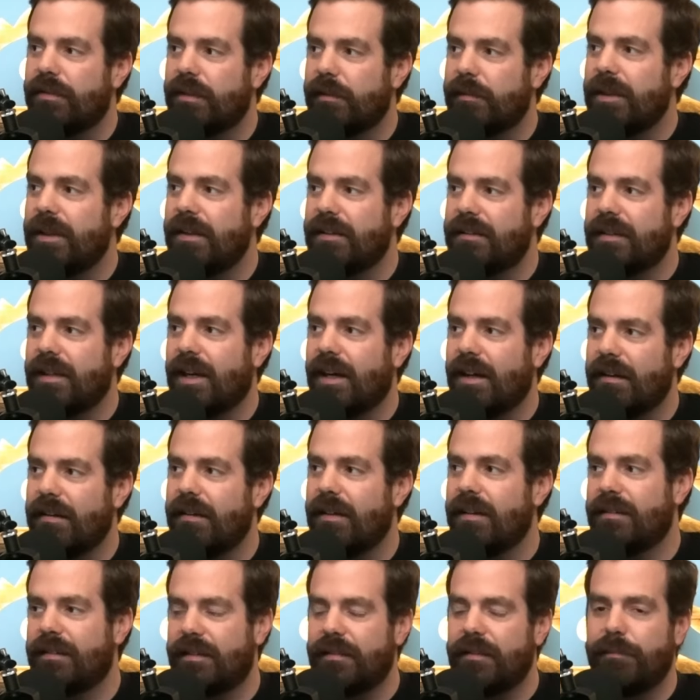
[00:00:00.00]
I mean, it's
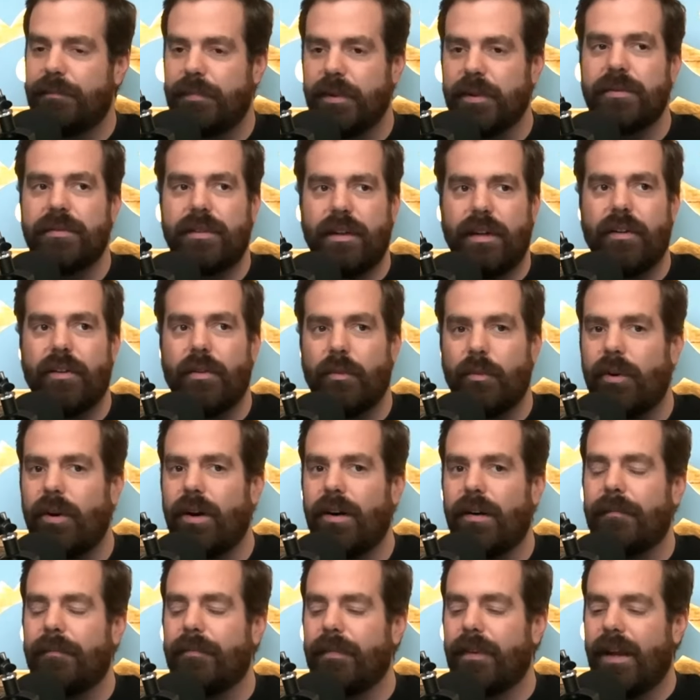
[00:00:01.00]
built into the
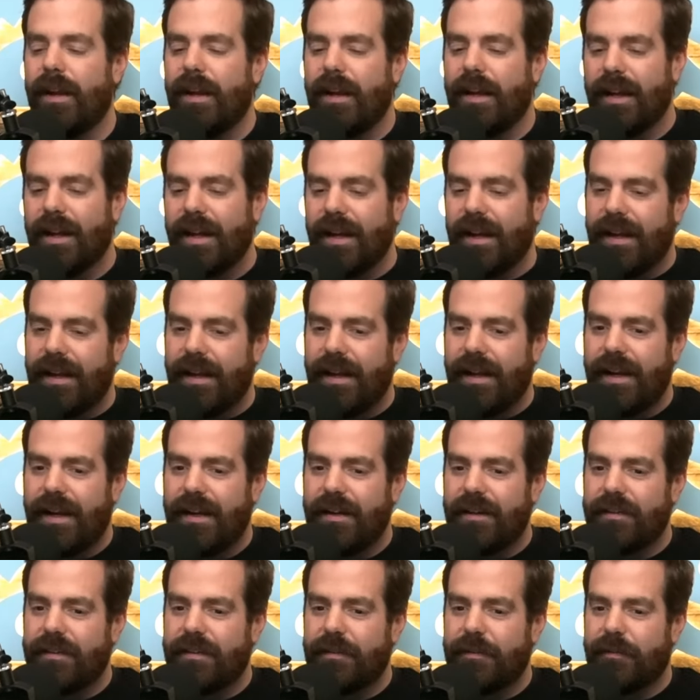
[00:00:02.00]
wall.
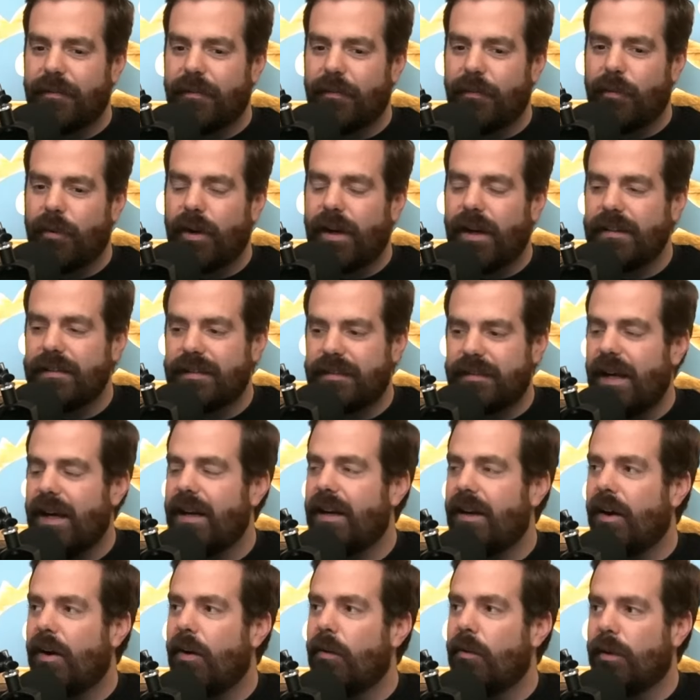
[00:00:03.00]
And when I said,
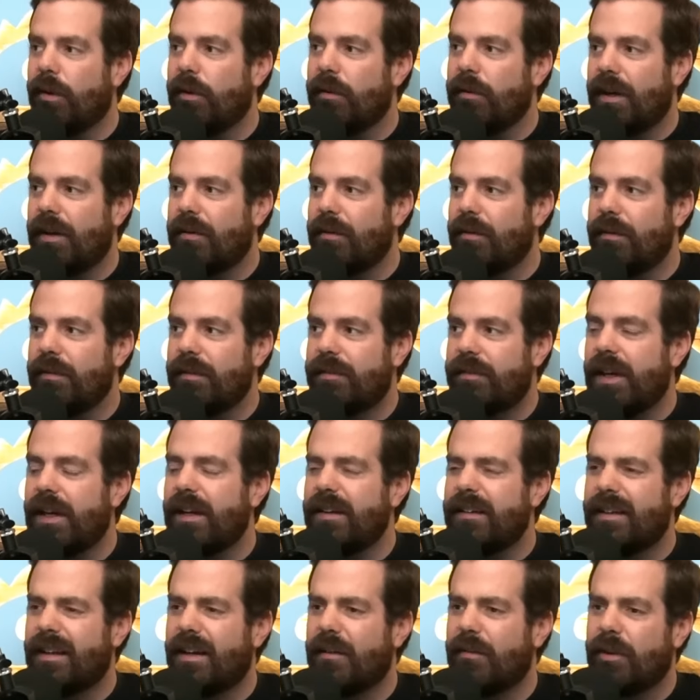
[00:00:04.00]
"Oh, we're like," Sally
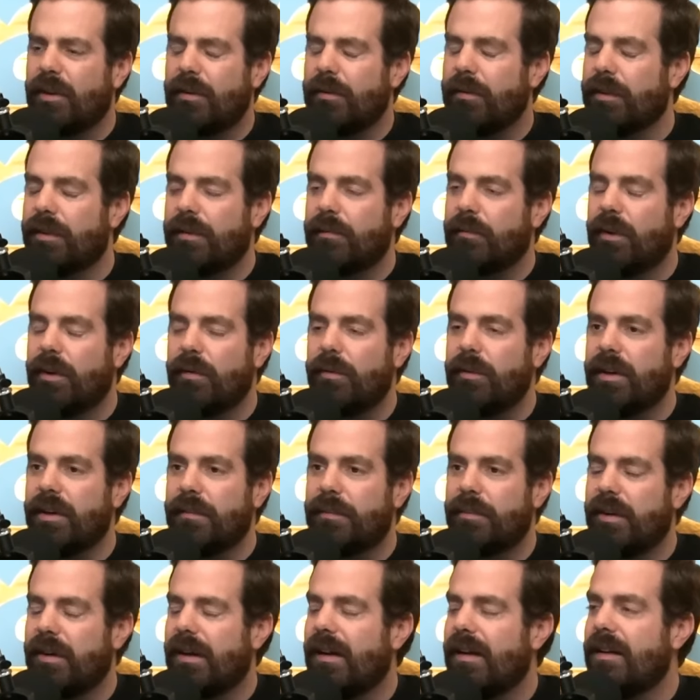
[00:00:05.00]
said, "I wonder what are we going
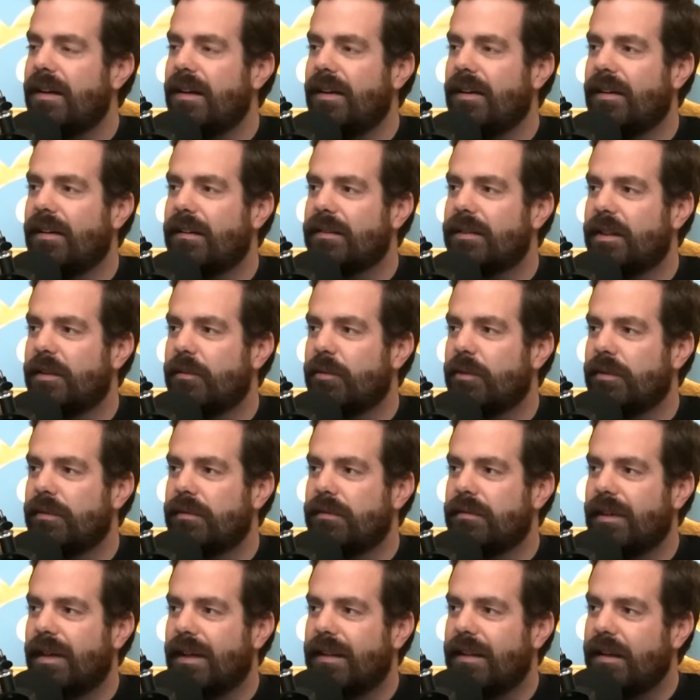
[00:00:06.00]
to put on here?" I was like, "Well,
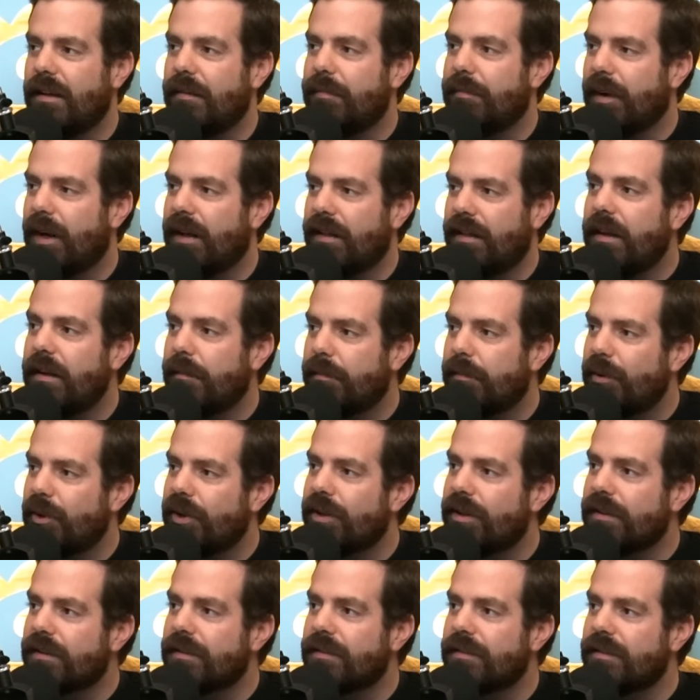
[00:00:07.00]
I think
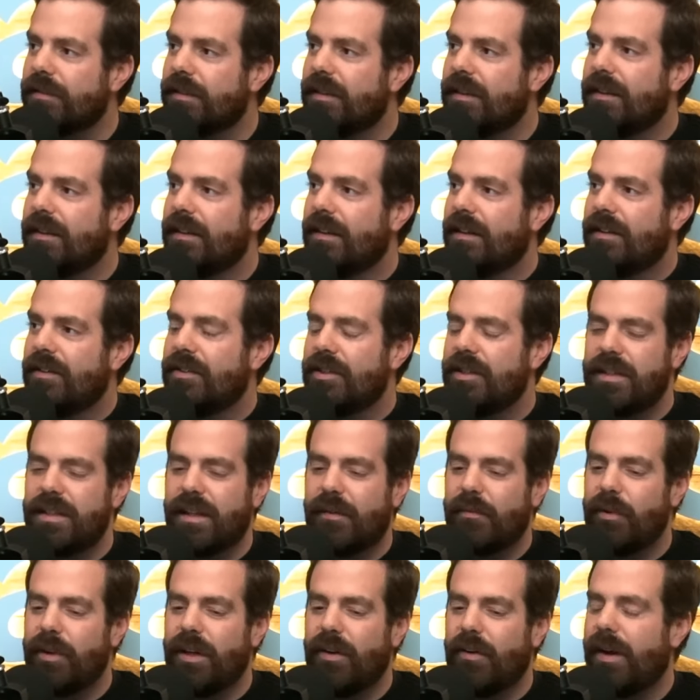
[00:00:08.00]
books." She
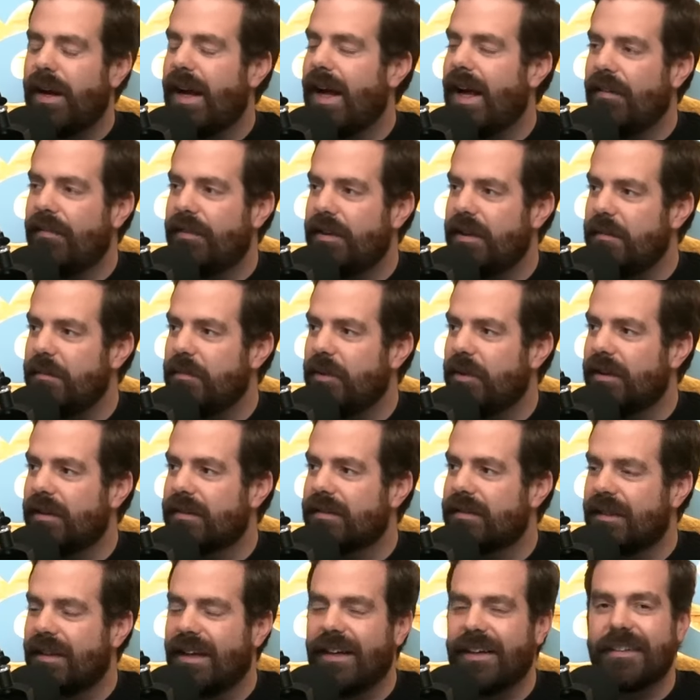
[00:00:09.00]
said, "We don't have any
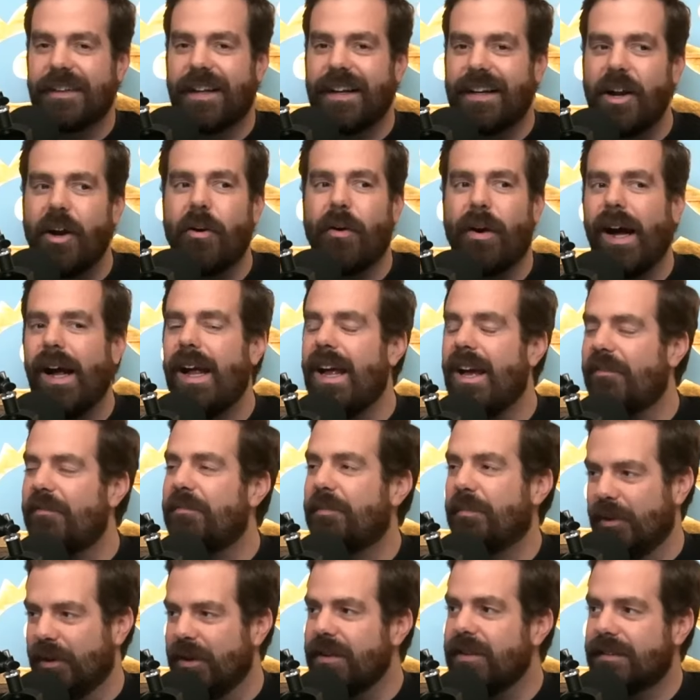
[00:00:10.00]
books." And I was like, "No, I have
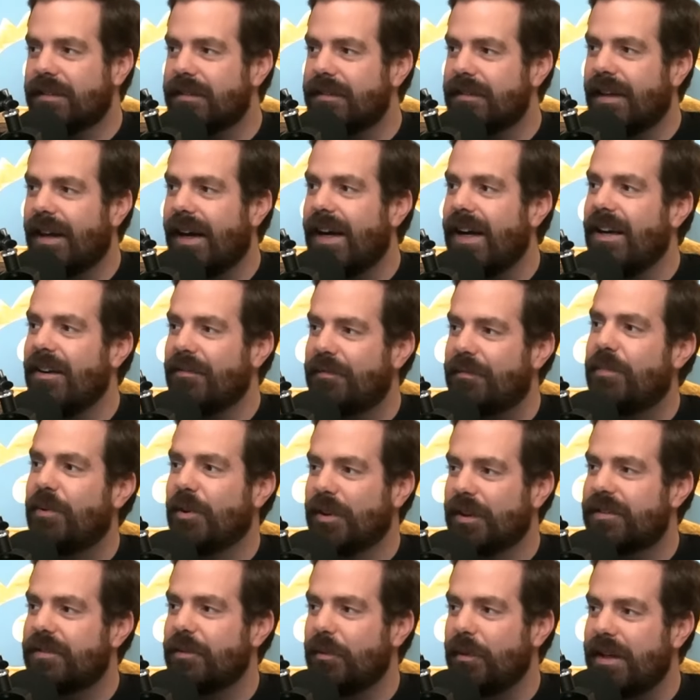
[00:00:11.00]
books. I have
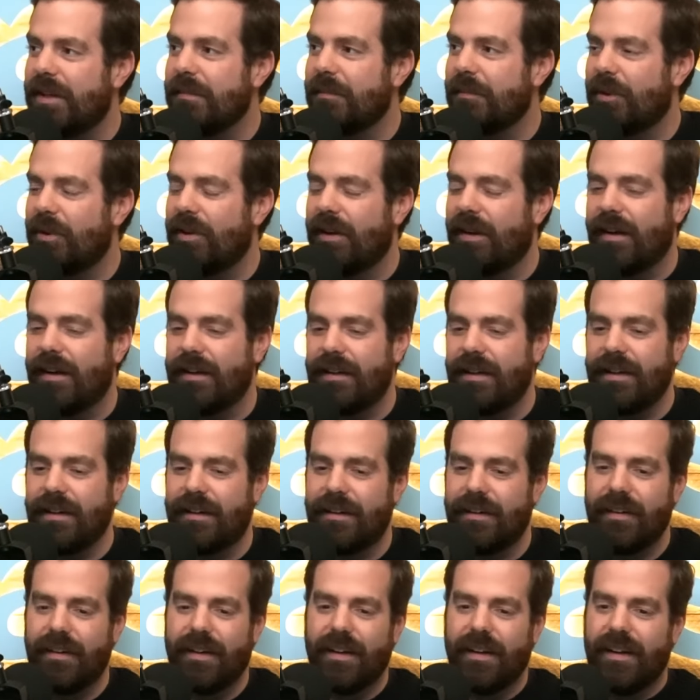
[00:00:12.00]
books that we can put on
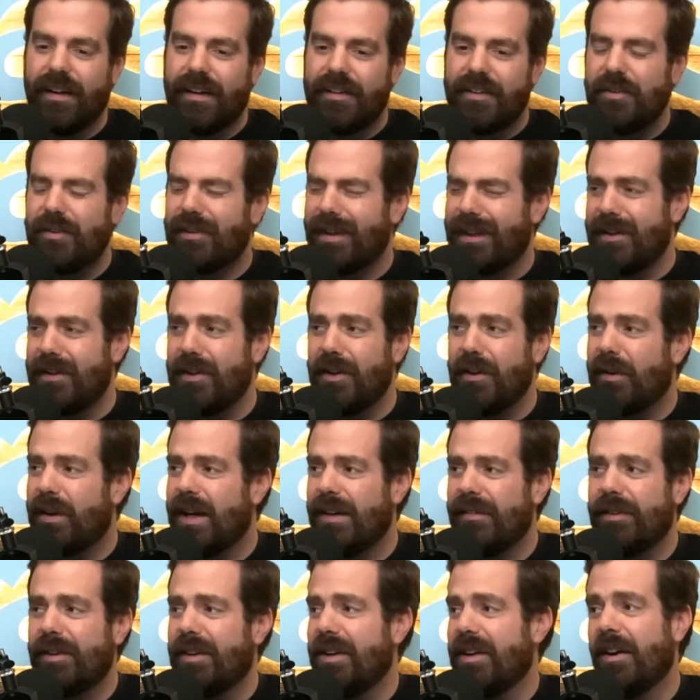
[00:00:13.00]
here." She was like, "You don't
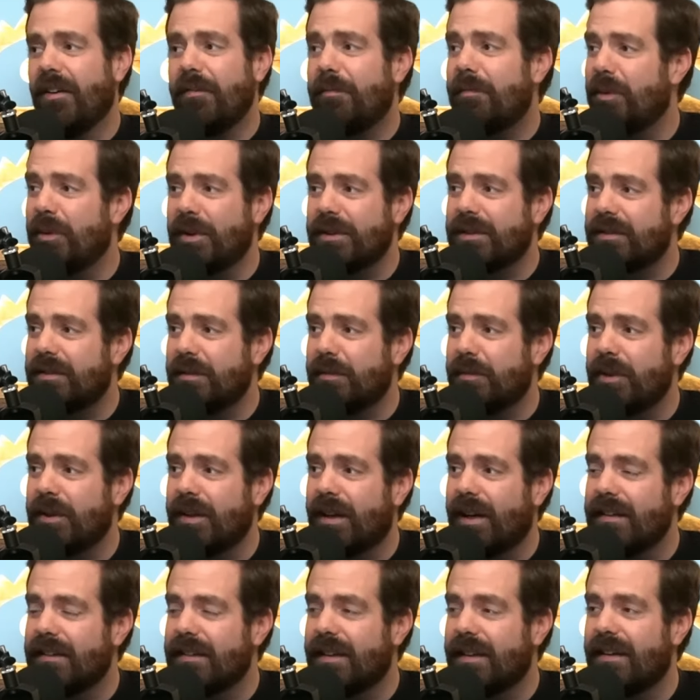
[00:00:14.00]
have enough books to put
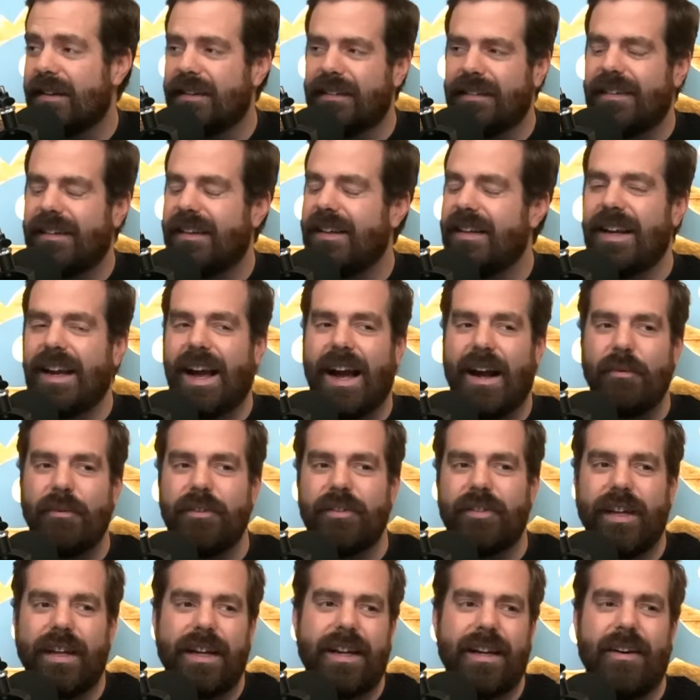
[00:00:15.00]
on there." And I was
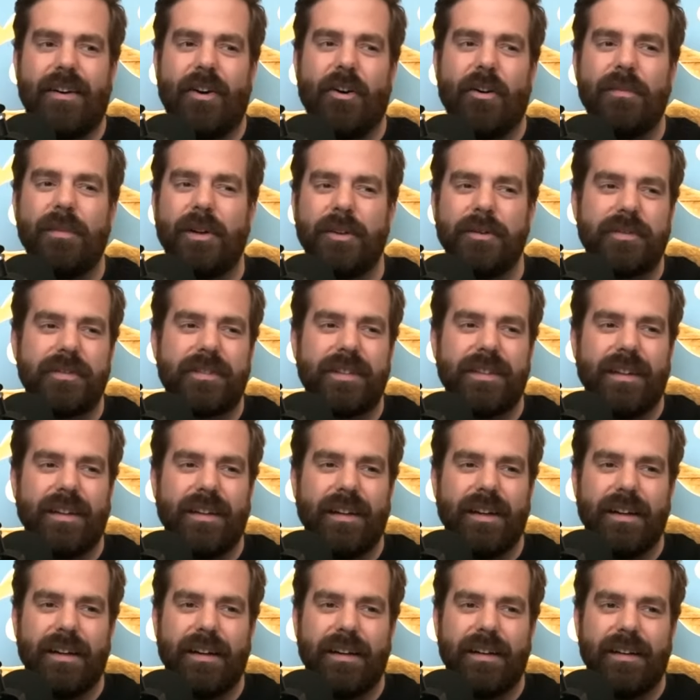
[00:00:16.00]
like,
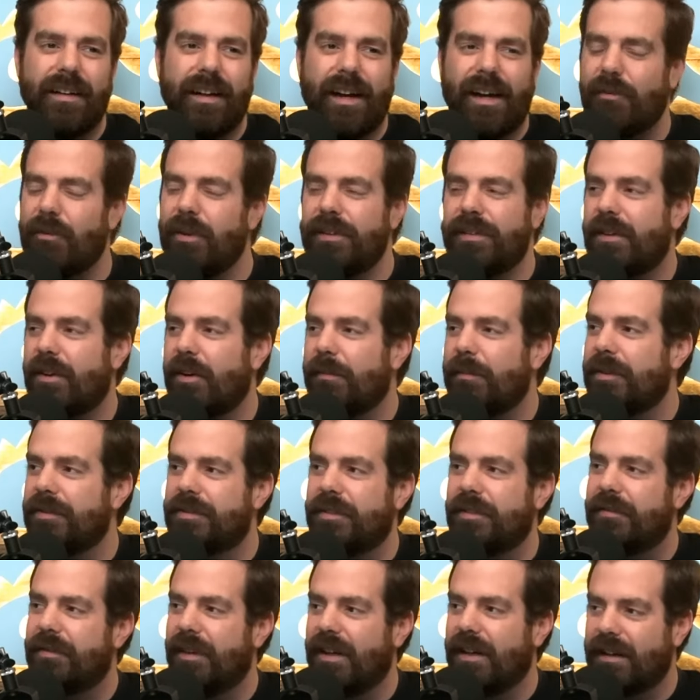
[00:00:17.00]
I wasn't almost
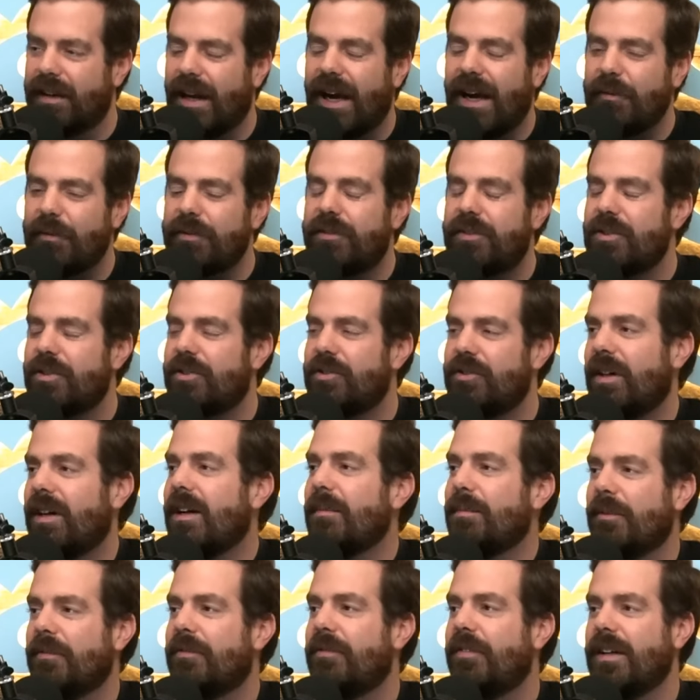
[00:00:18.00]
offended. I was just straight
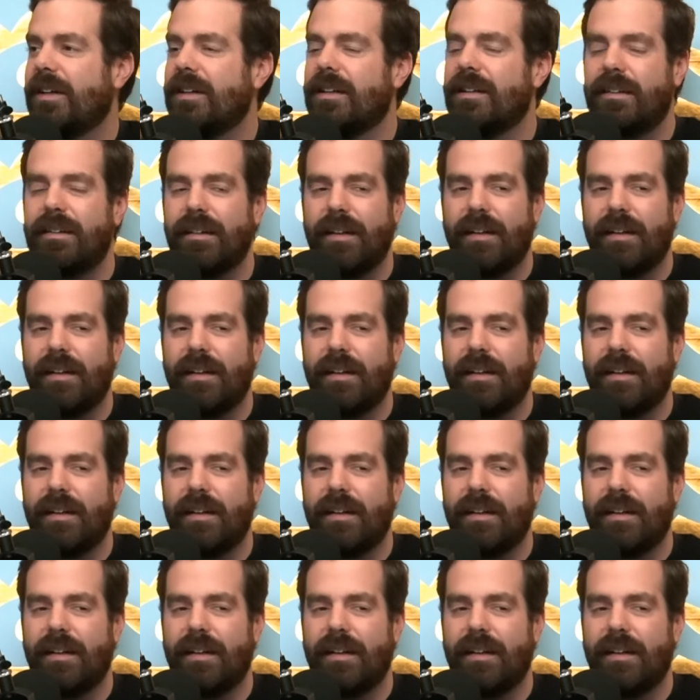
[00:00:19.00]
up offended.